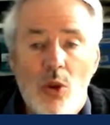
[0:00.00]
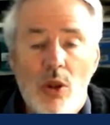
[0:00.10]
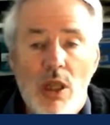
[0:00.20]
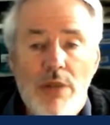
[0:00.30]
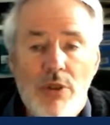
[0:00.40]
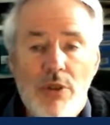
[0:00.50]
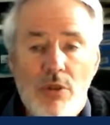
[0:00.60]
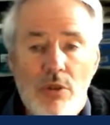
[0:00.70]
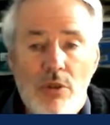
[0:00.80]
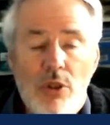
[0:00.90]
If you
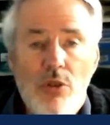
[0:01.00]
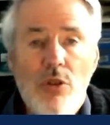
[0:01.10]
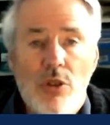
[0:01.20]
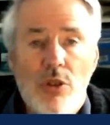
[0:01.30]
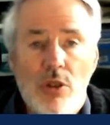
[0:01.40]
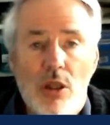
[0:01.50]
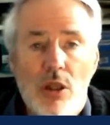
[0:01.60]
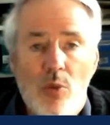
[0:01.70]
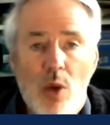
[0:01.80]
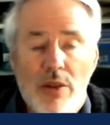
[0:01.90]
use
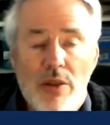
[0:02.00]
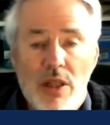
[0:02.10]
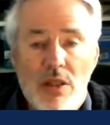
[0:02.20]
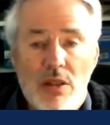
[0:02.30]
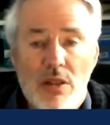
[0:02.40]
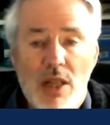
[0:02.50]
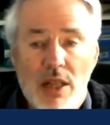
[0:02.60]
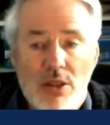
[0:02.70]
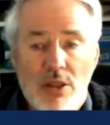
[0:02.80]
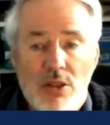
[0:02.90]
one of these
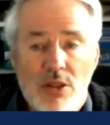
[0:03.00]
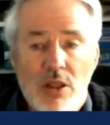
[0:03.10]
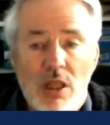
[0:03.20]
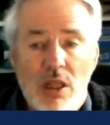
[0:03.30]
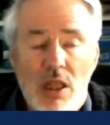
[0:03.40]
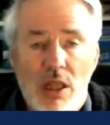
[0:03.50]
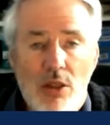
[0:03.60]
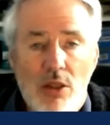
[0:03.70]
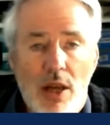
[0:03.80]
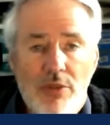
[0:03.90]
tests,
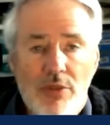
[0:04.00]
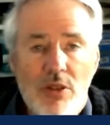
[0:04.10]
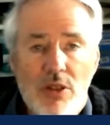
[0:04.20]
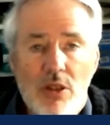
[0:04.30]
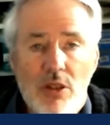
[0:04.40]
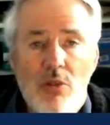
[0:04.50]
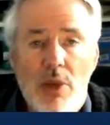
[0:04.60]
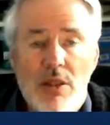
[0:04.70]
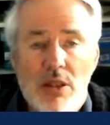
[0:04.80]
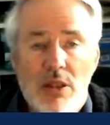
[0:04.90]
you have to sit your
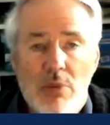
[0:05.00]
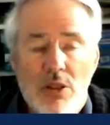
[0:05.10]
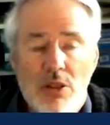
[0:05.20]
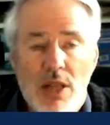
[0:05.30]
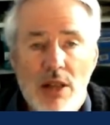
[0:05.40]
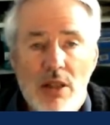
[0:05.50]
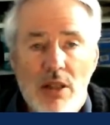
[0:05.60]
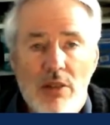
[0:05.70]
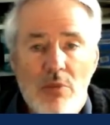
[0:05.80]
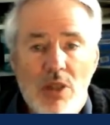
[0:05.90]
participants down and
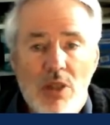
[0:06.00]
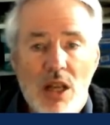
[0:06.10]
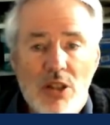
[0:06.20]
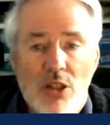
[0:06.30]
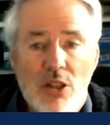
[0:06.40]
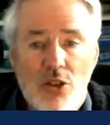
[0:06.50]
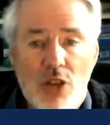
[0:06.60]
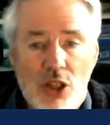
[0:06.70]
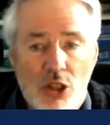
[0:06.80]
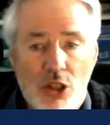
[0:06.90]
give them task
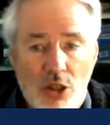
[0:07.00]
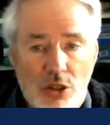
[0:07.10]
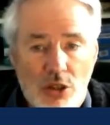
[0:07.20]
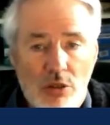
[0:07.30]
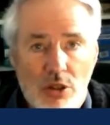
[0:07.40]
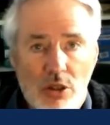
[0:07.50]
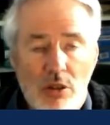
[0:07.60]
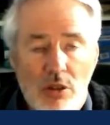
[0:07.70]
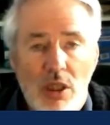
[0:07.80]
instructions, don't you?